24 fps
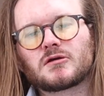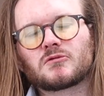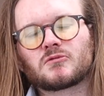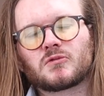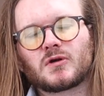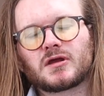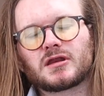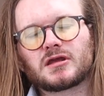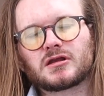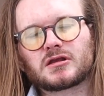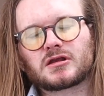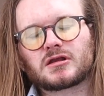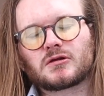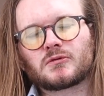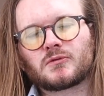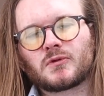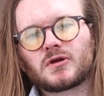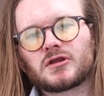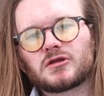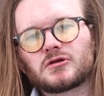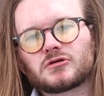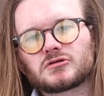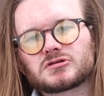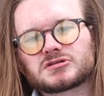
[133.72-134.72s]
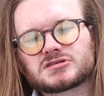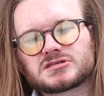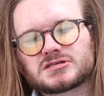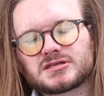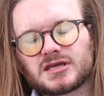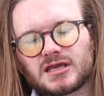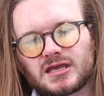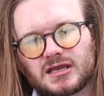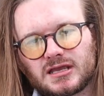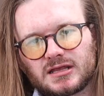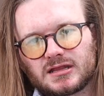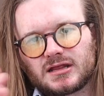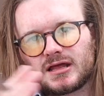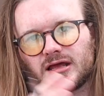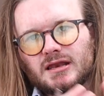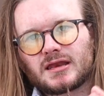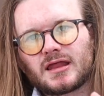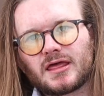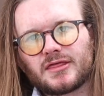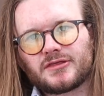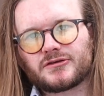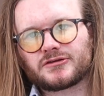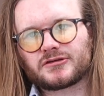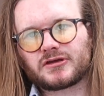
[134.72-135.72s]
when you're sticking that
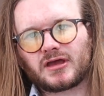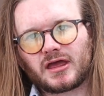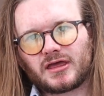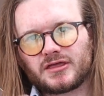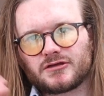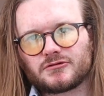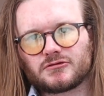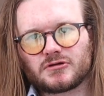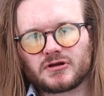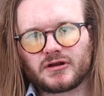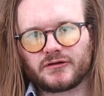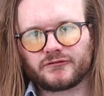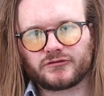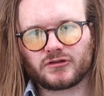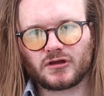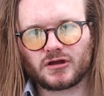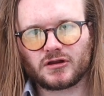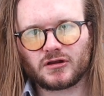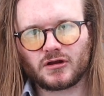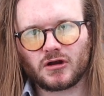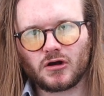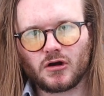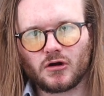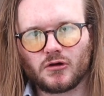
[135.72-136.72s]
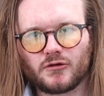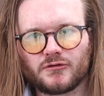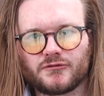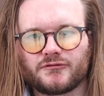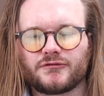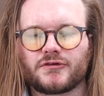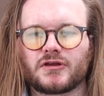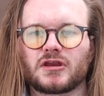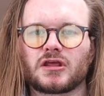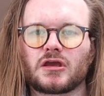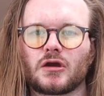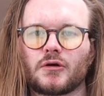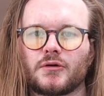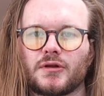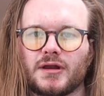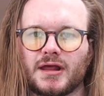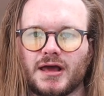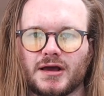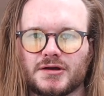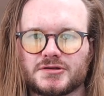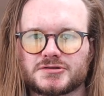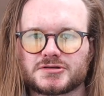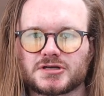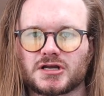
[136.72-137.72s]
leather together, and I've done a whole video on
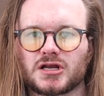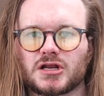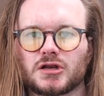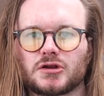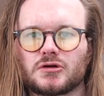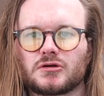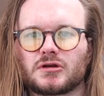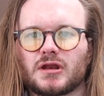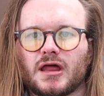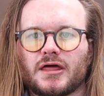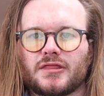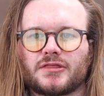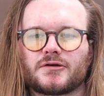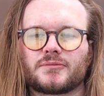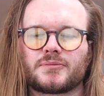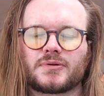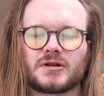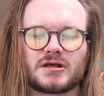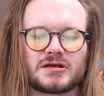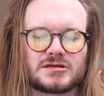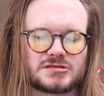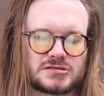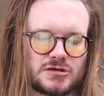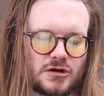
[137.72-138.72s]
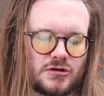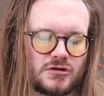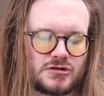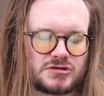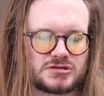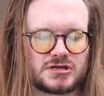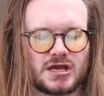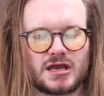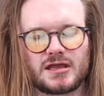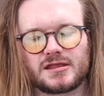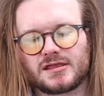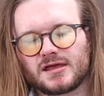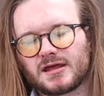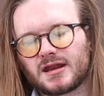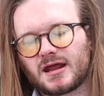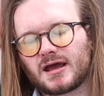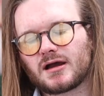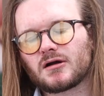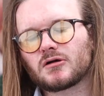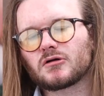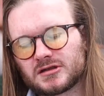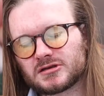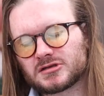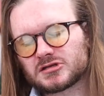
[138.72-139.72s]
how to glue leather, please go and check that
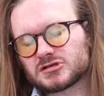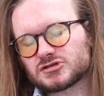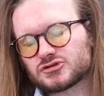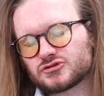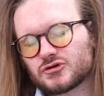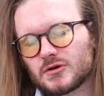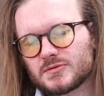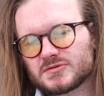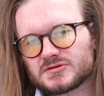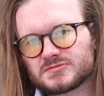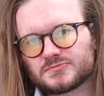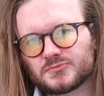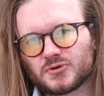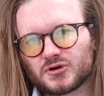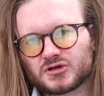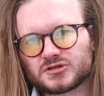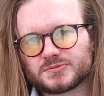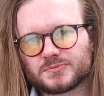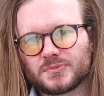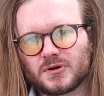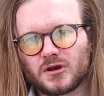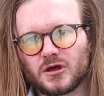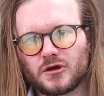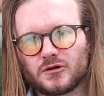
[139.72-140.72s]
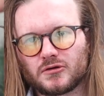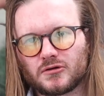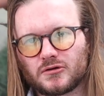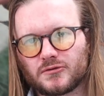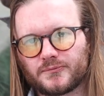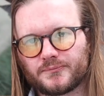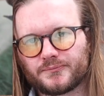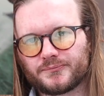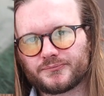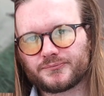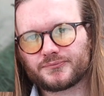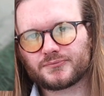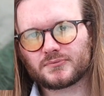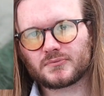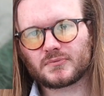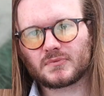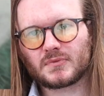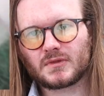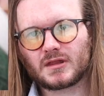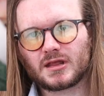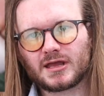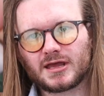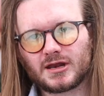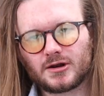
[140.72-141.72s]
out. In the description box below,
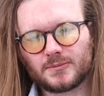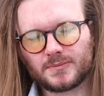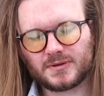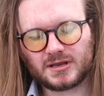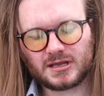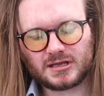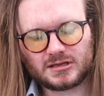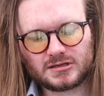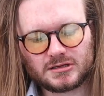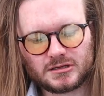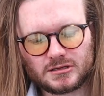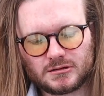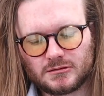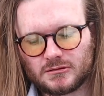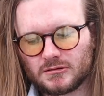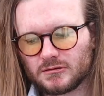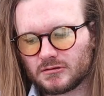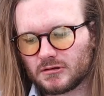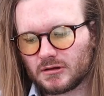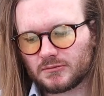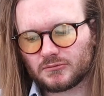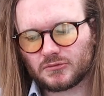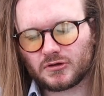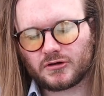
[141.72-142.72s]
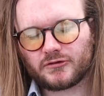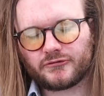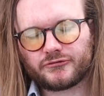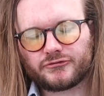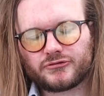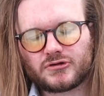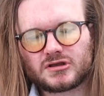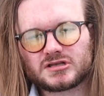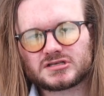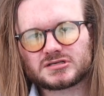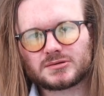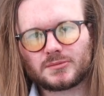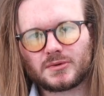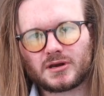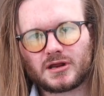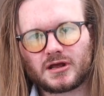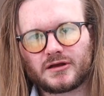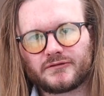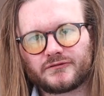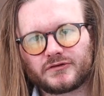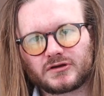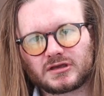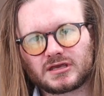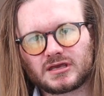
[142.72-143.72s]
it'll be in the, I'm going to freak someone out
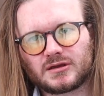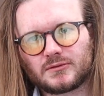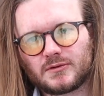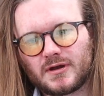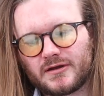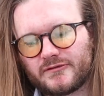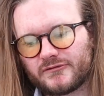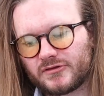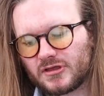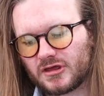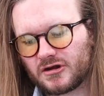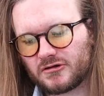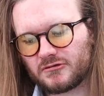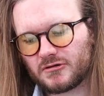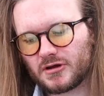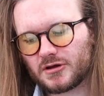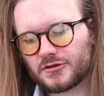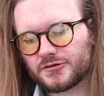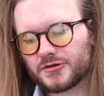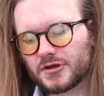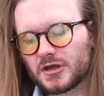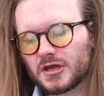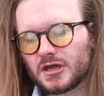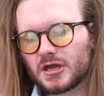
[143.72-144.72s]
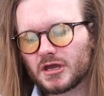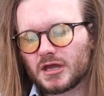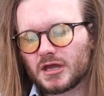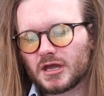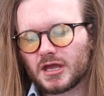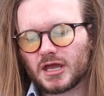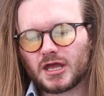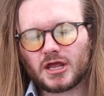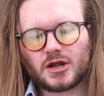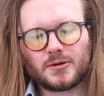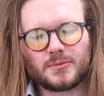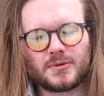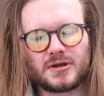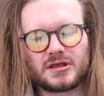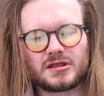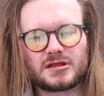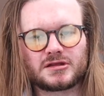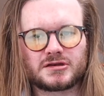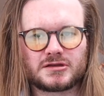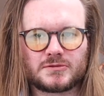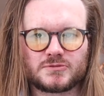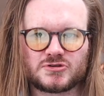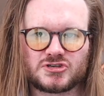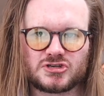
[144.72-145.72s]
if I keep waving that around. It'll be in
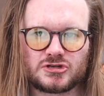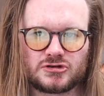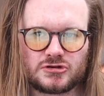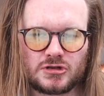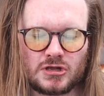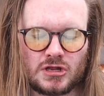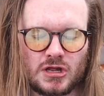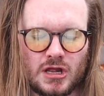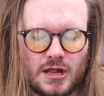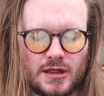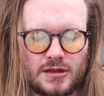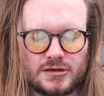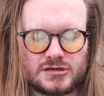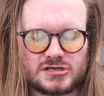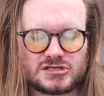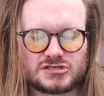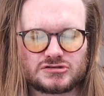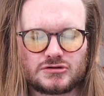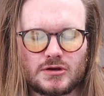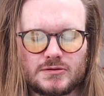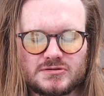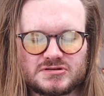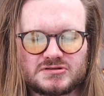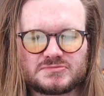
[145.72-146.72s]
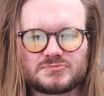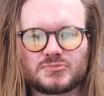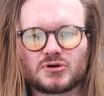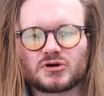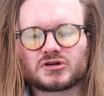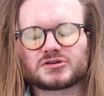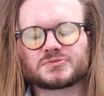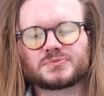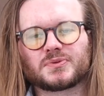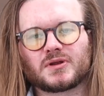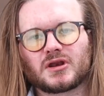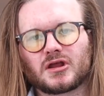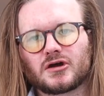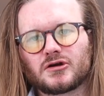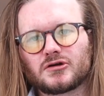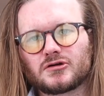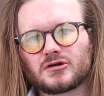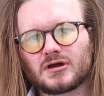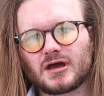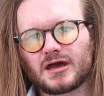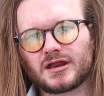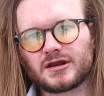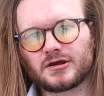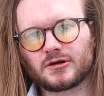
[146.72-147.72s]
the description box below,
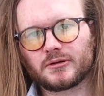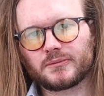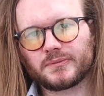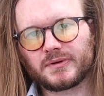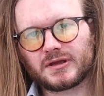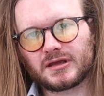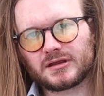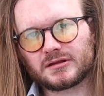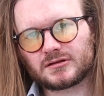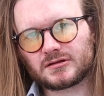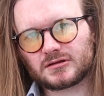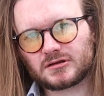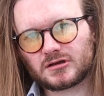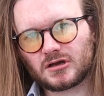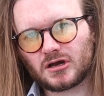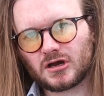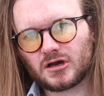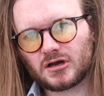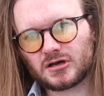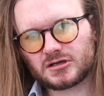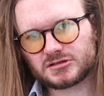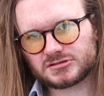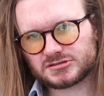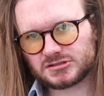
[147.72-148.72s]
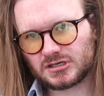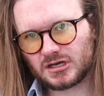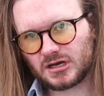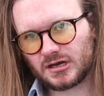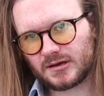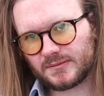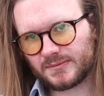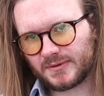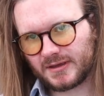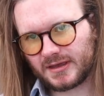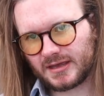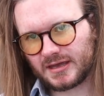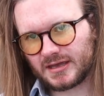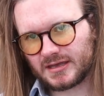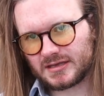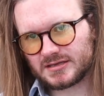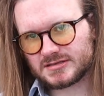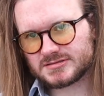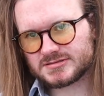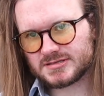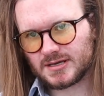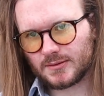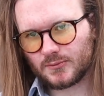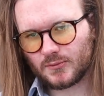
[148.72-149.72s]
and it will be in the cards up here
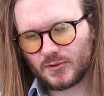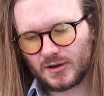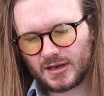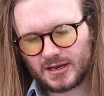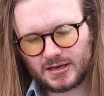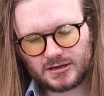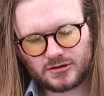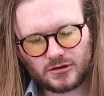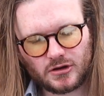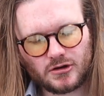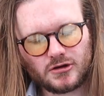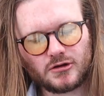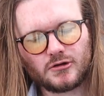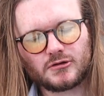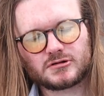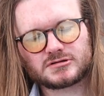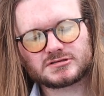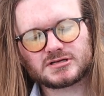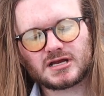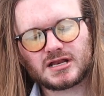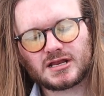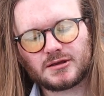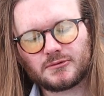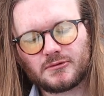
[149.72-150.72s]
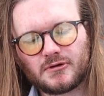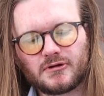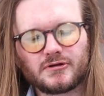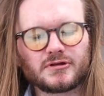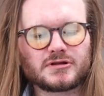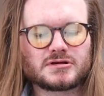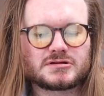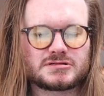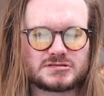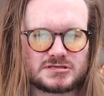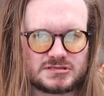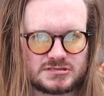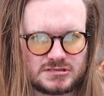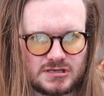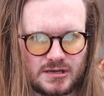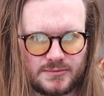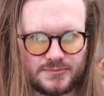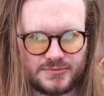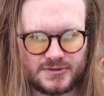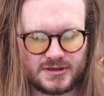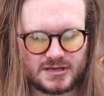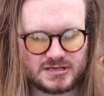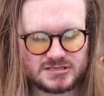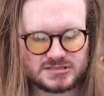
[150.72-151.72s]
somewhere. Don't know exactly where it is. It's up
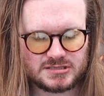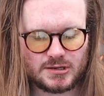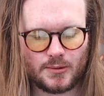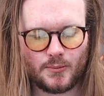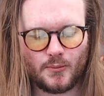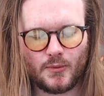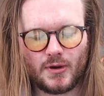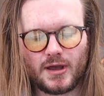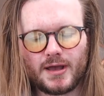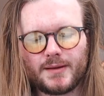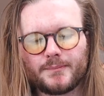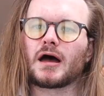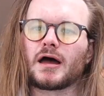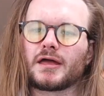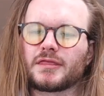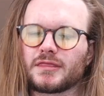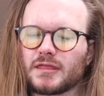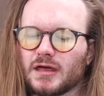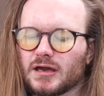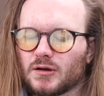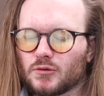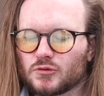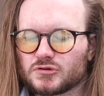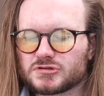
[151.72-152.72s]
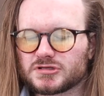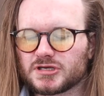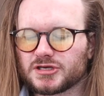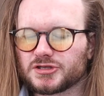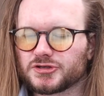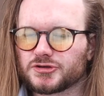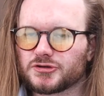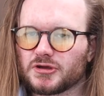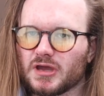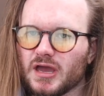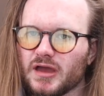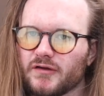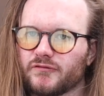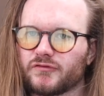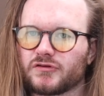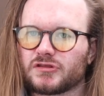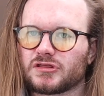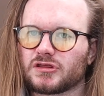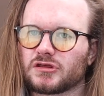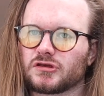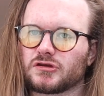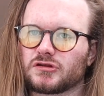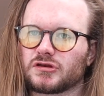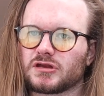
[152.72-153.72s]
there somewhere. And that will teach you
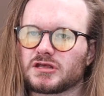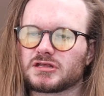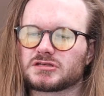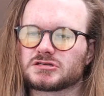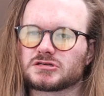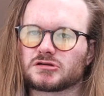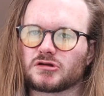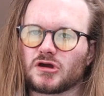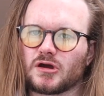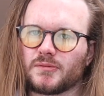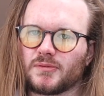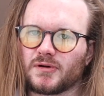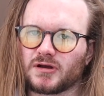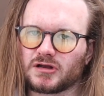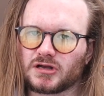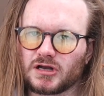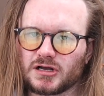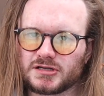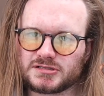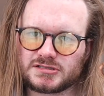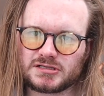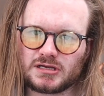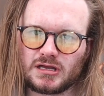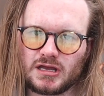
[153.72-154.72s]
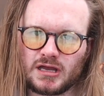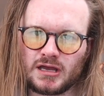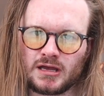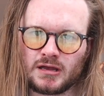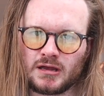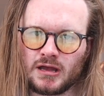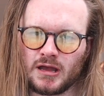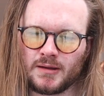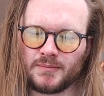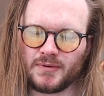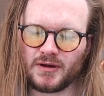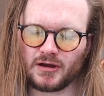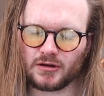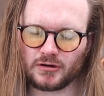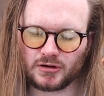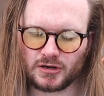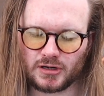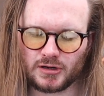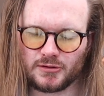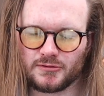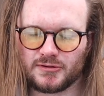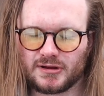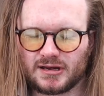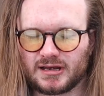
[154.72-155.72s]
everything you need to know about about
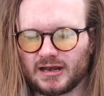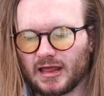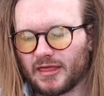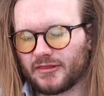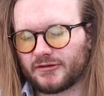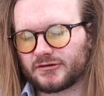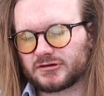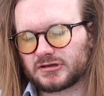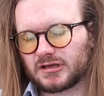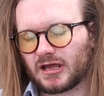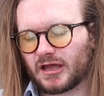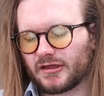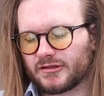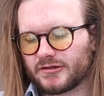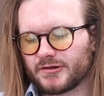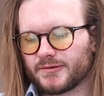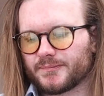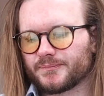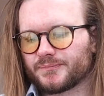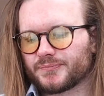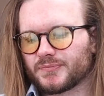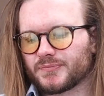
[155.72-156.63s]
gluing leather together.